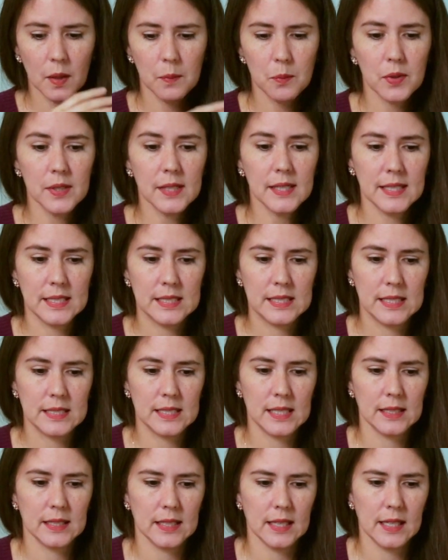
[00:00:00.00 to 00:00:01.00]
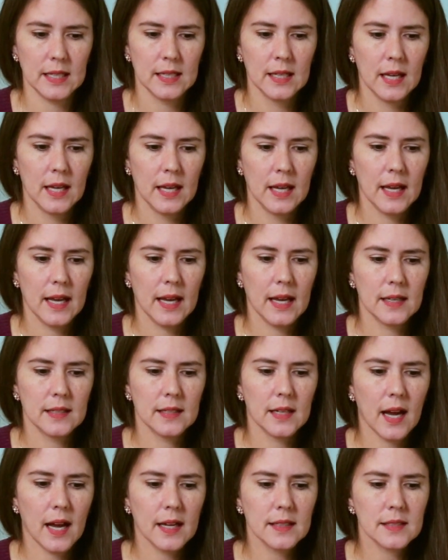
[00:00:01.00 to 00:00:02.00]
pretty consistently.
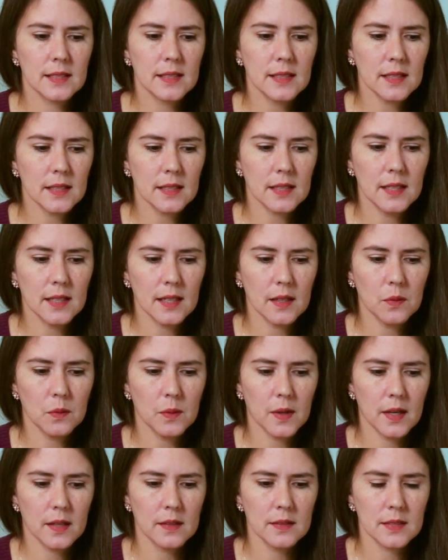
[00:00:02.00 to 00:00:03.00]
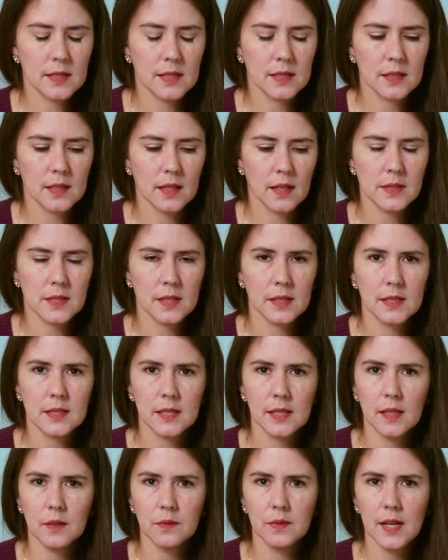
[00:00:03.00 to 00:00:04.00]
And I didn't think it was a
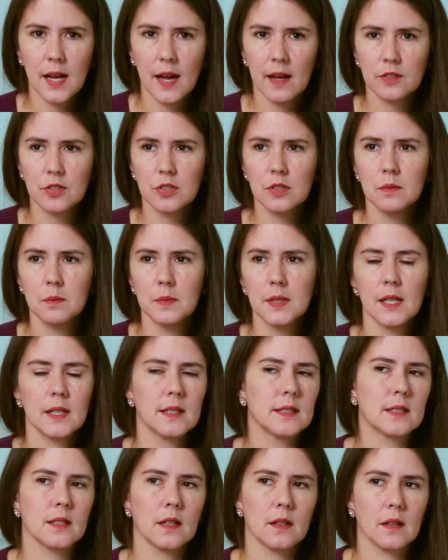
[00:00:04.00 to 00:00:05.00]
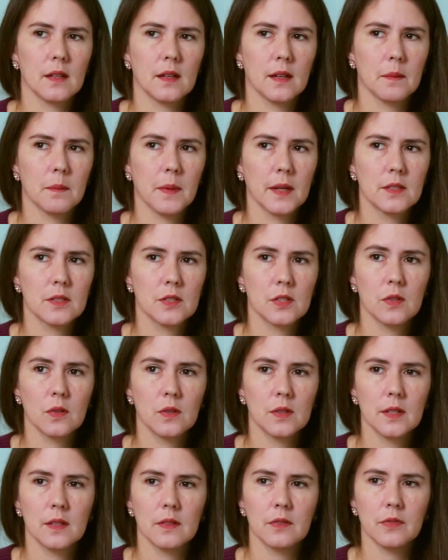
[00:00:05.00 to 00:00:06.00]
salicylate reaction because my
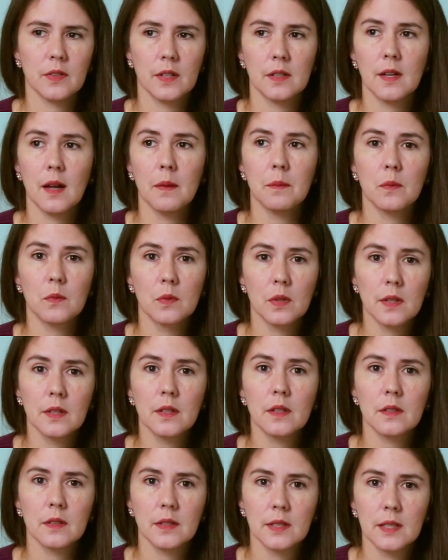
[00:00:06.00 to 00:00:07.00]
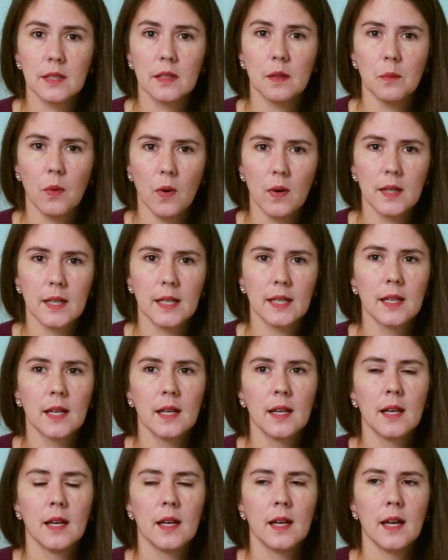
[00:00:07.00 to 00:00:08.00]
dystonia flared up really early in the morning.
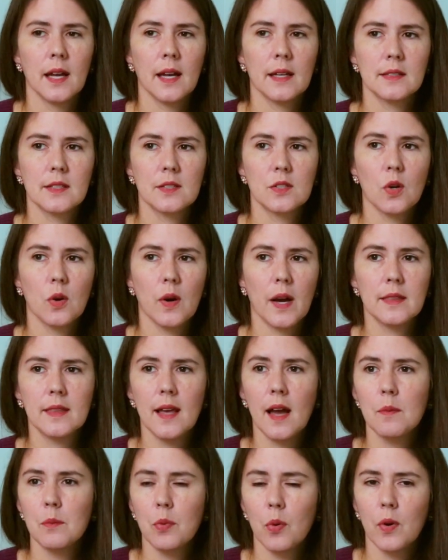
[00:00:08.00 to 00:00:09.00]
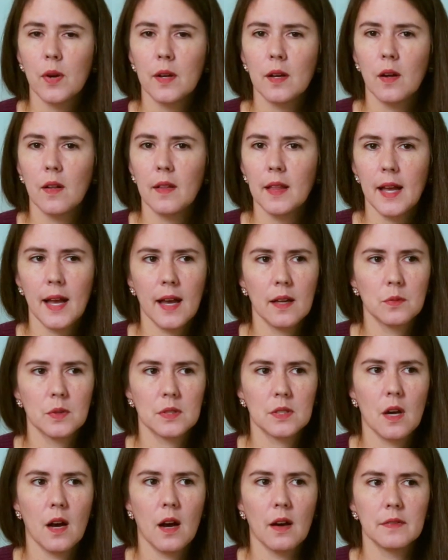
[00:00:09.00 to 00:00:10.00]
And so at that point, all I had
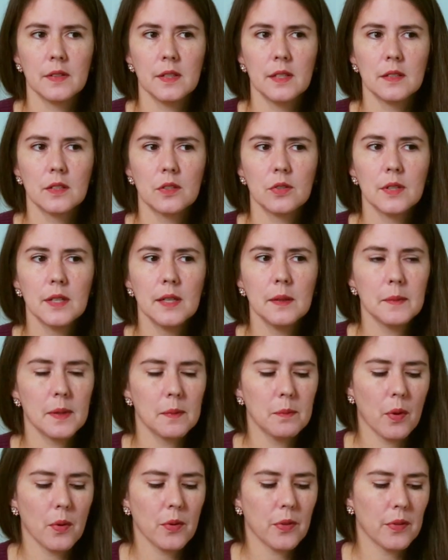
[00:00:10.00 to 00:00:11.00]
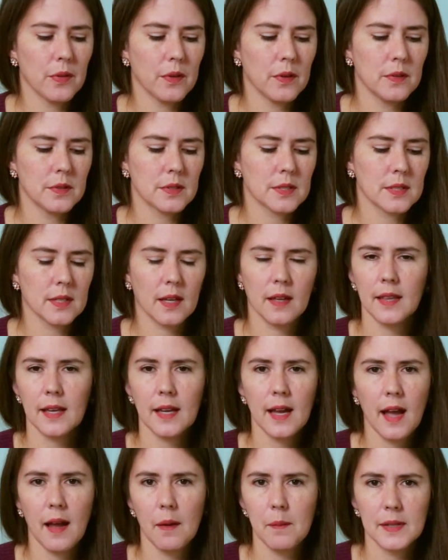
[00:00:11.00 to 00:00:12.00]
was coffee and cream, and both of those, I
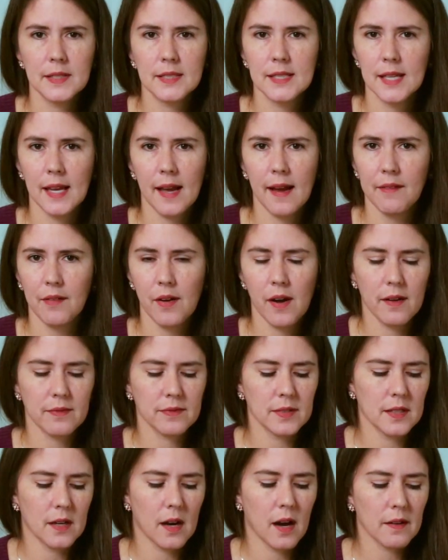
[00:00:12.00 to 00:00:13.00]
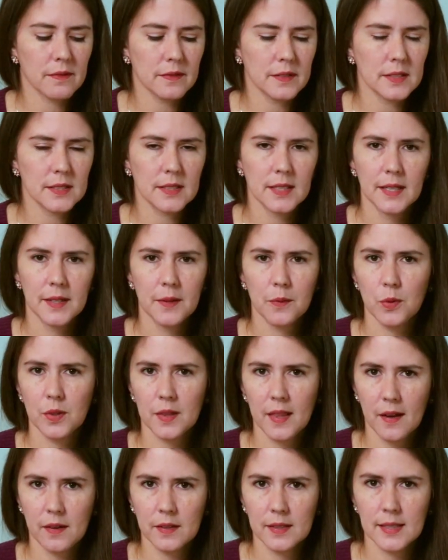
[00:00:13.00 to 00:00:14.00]
have my decaf coffee often
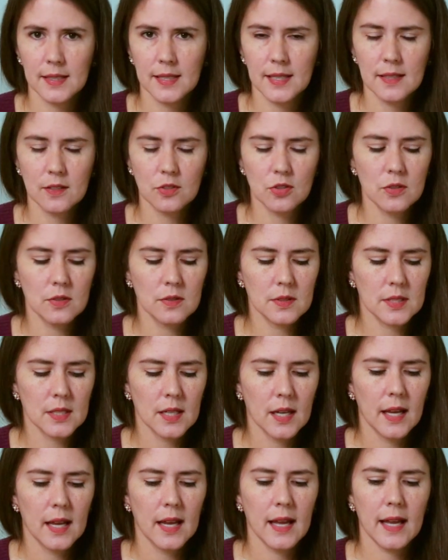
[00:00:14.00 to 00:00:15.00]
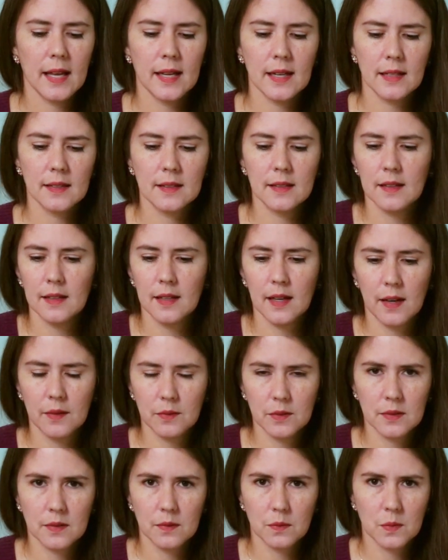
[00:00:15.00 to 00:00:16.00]
without any issues, and
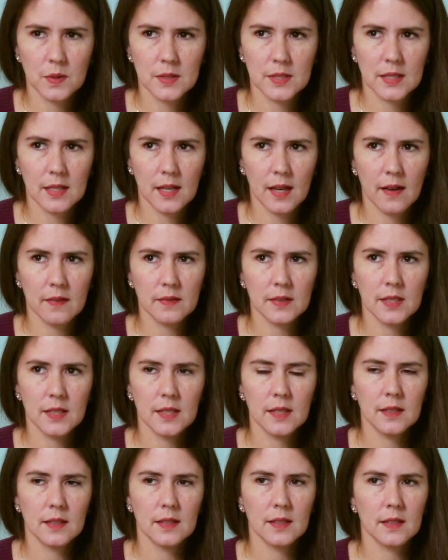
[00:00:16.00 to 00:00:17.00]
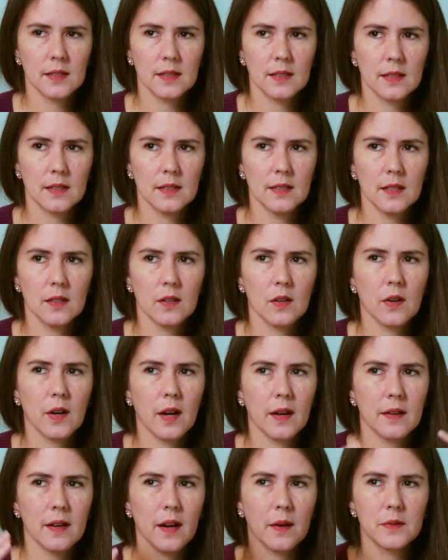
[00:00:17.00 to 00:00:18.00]
I wasn't having any,
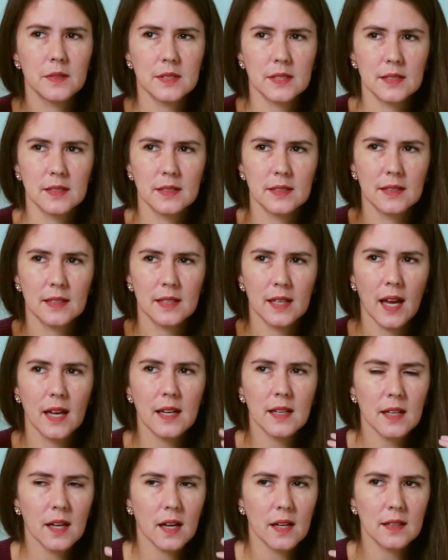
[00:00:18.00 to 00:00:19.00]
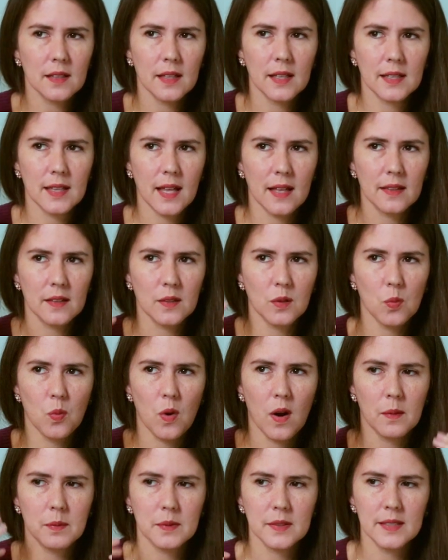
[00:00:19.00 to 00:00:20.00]
I was kind of got like that little
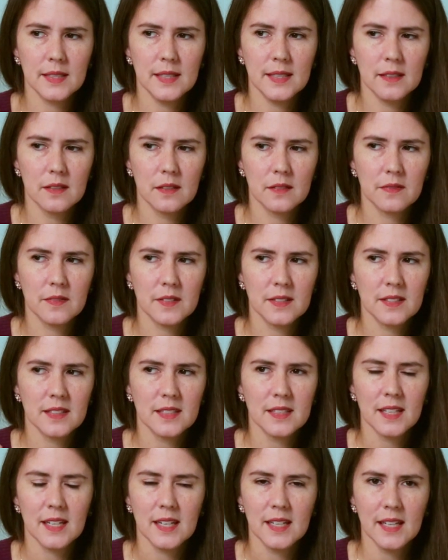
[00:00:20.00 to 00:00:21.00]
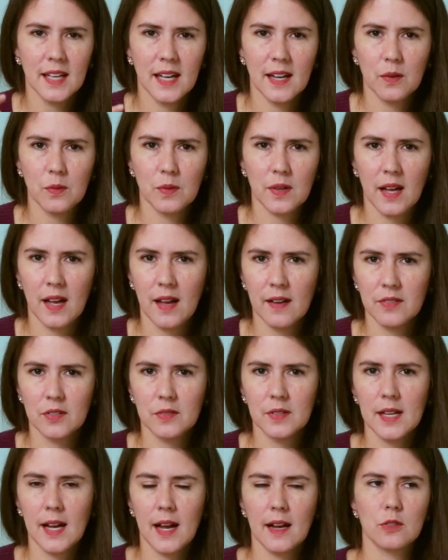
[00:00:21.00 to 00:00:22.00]
wobbly ear feeling that I get when I have a
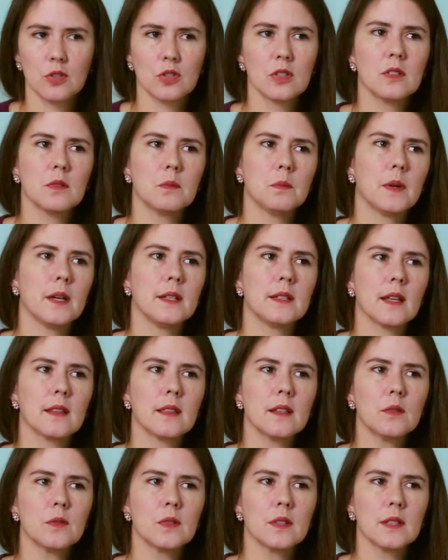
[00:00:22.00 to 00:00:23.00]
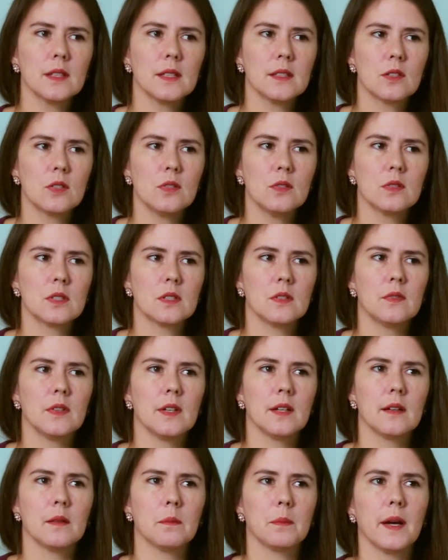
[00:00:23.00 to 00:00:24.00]
reaction, but nothing really too
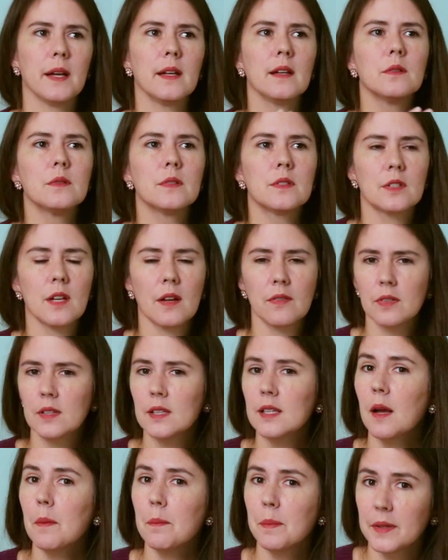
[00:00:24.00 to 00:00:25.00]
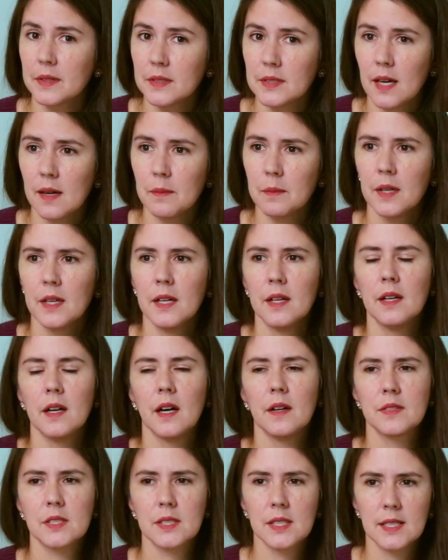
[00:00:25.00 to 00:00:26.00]
severe. But it was definitely a buildup
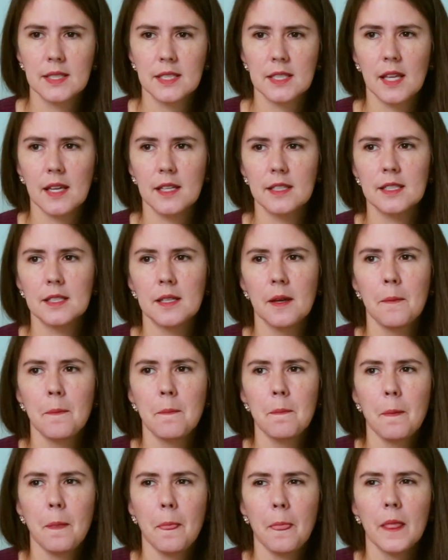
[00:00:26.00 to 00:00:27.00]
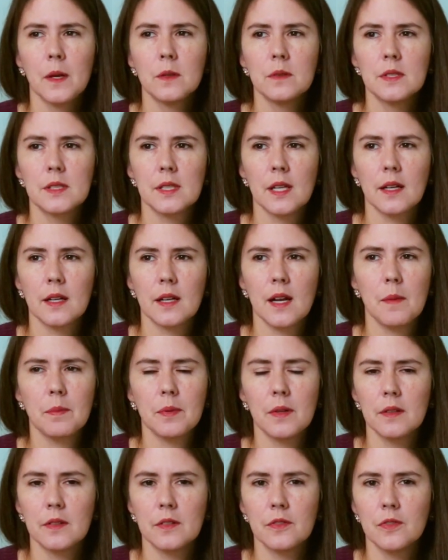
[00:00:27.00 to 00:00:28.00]
of salicylates. There was a
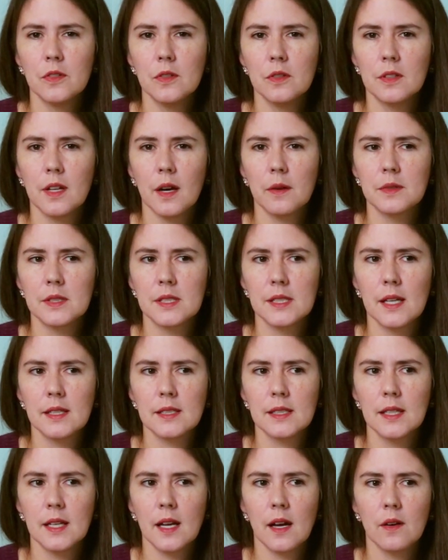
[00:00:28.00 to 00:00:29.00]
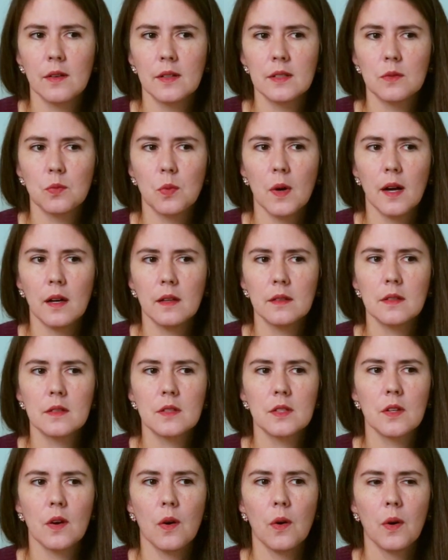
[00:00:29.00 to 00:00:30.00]
couple other foods I was testing out as well.
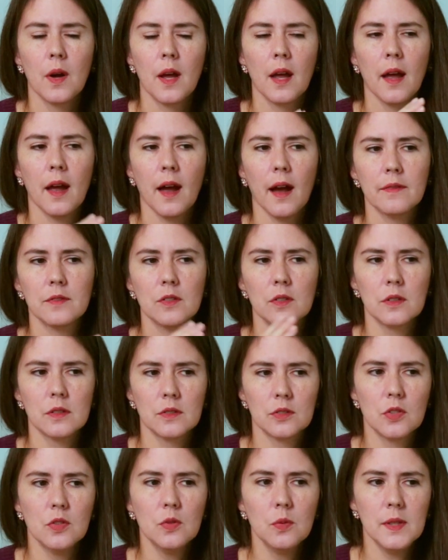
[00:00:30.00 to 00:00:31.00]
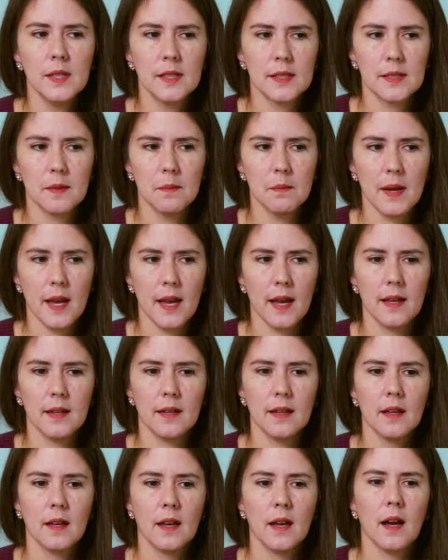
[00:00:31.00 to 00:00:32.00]
So after 2 weeks in
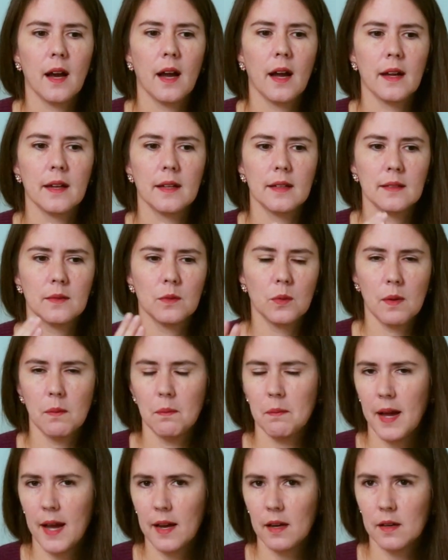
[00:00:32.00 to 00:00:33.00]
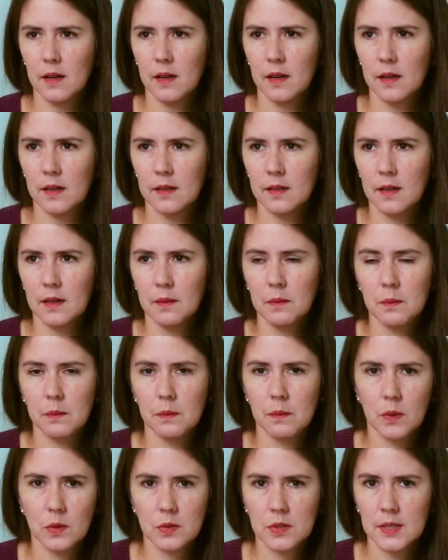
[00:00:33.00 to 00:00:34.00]
bed, I went back on a
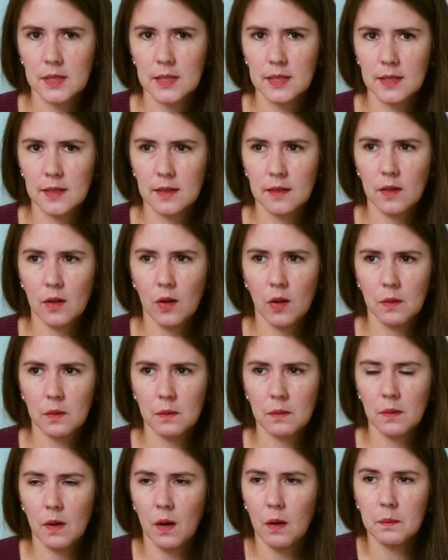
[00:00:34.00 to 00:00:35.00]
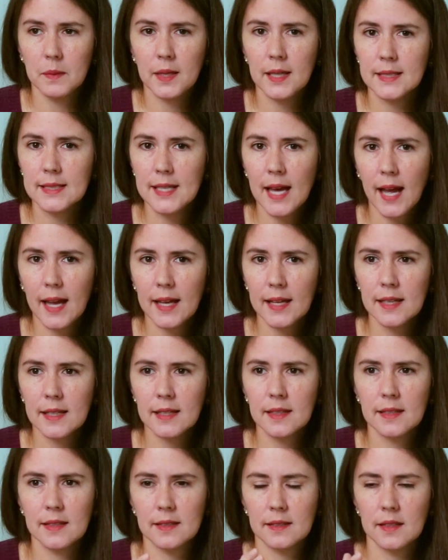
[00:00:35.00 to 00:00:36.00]
mostly all meat
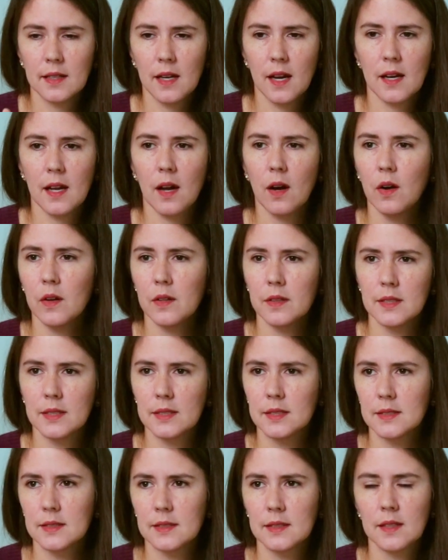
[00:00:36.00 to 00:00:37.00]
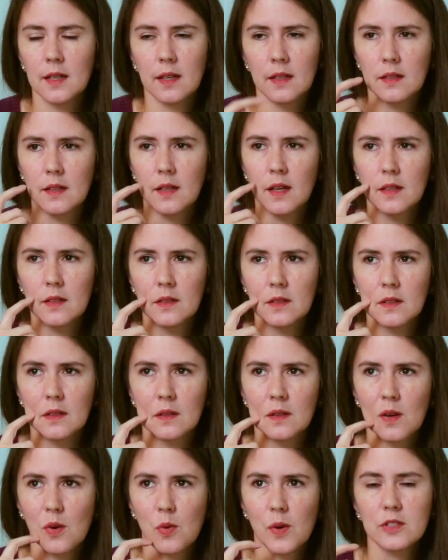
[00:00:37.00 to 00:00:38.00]
diet and cut out all these
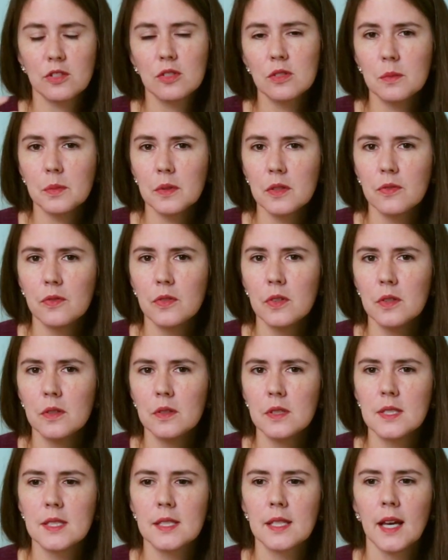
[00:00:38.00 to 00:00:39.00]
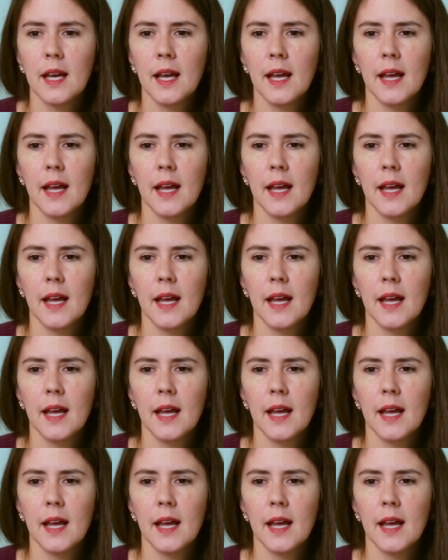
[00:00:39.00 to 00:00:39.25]
other questionable foods.